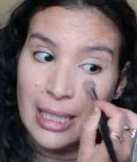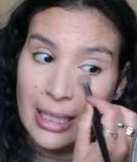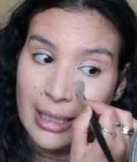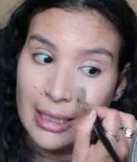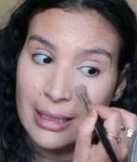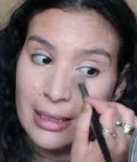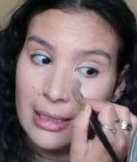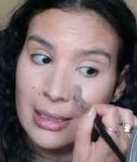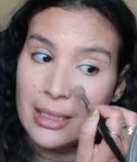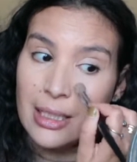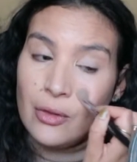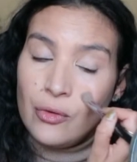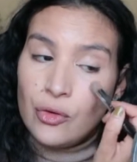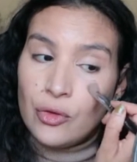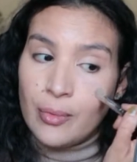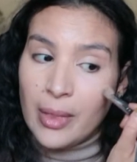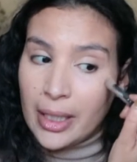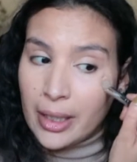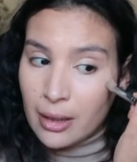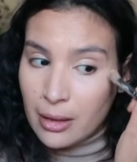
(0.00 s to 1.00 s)
I can still use
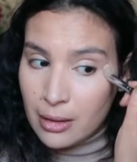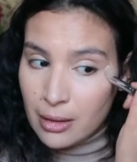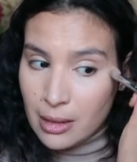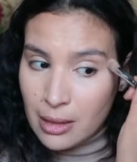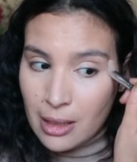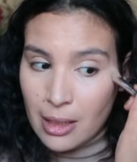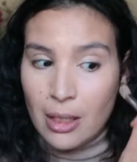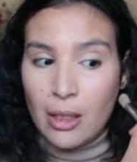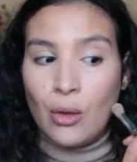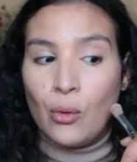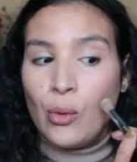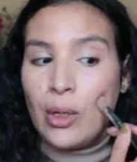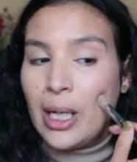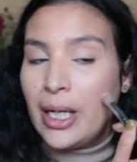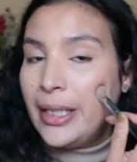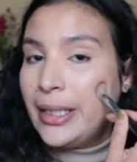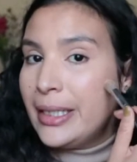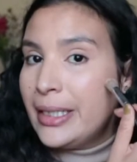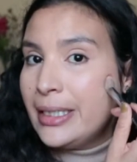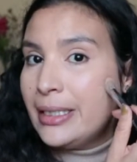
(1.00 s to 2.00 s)
my concealer where
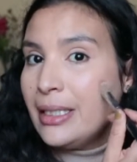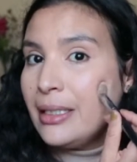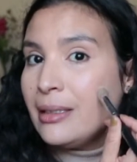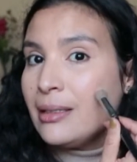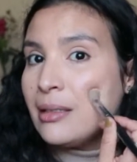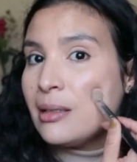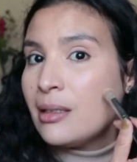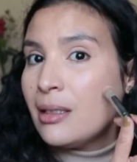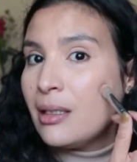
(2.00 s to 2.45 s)
I need it,